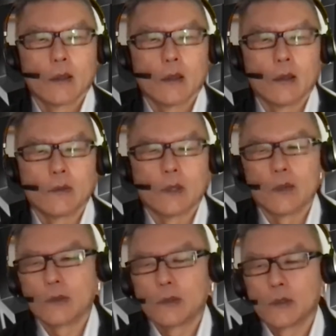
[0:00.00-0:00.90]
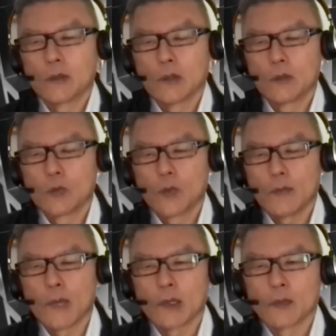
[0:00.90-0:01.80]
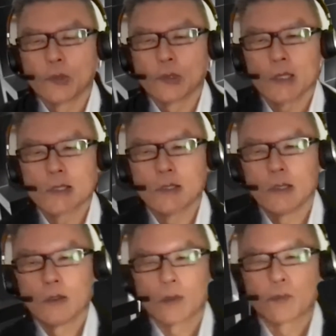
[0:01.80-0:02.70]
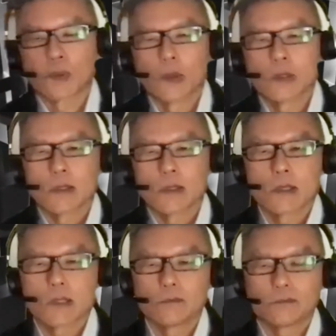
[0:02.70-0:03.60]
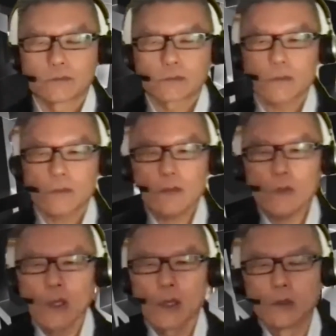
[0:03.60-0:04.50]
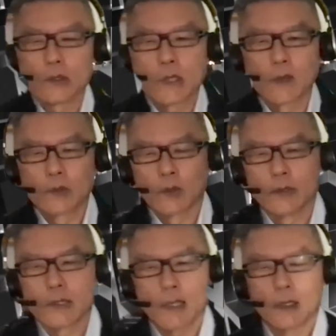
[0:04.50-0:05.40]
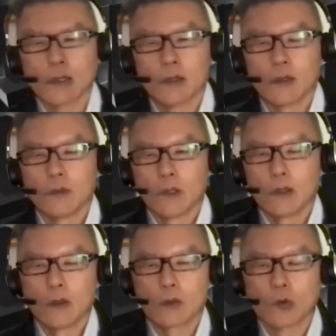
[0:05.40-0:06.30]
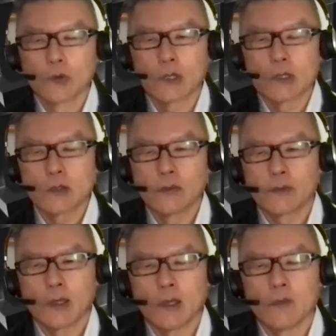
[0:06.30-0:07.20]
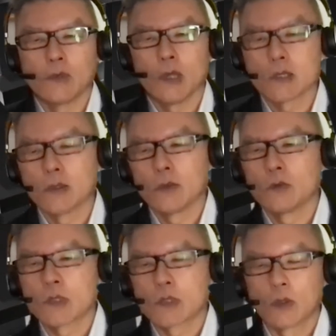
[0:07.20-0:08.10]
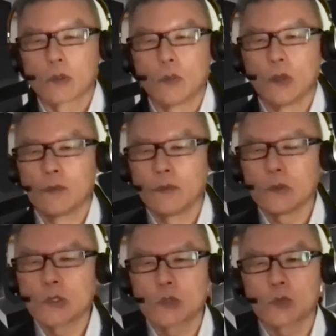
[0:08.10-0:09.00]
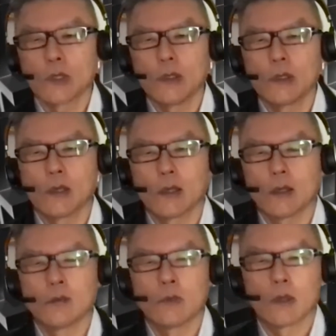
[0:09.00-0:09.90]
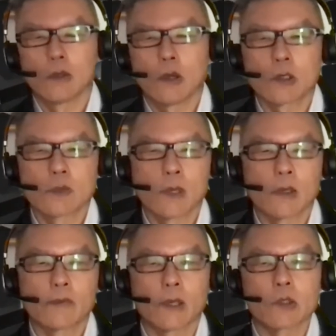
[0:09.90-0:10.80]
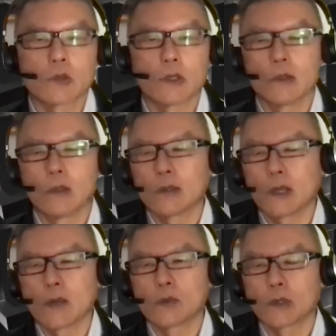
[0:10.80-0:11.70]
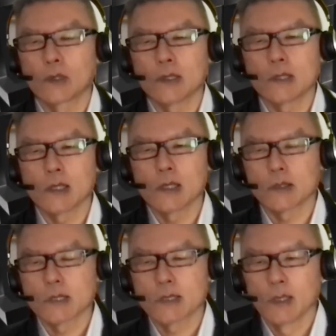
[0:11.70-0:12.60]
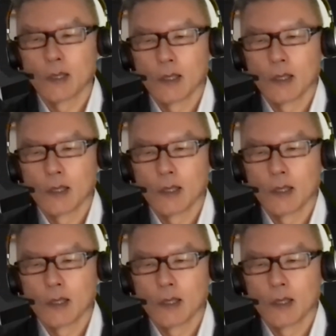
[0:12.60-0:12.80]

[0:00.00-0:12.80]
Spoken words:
The way Matterport actually approached this, and you also have to understand again in the context of a aviation industry, automotive industry, large manufacturing type of organizations,